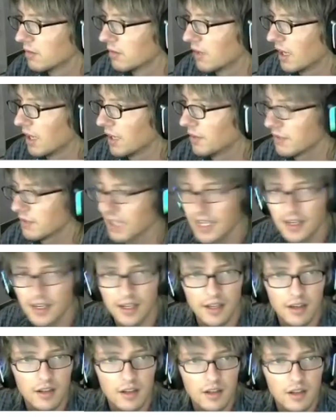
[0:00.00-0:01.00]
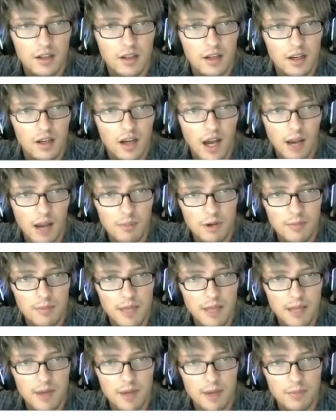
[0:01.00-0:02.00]
I don't get it. I'm going to
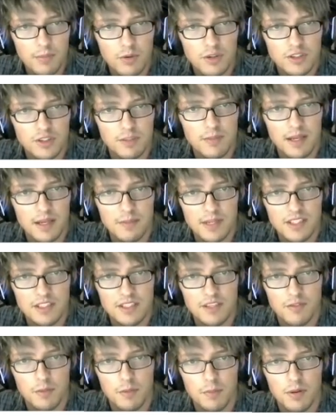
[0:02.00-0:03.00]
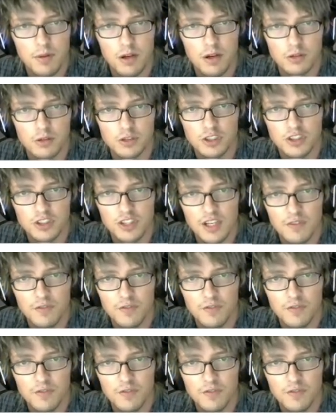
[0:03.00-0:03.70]
make my boards and make myself a pro, she said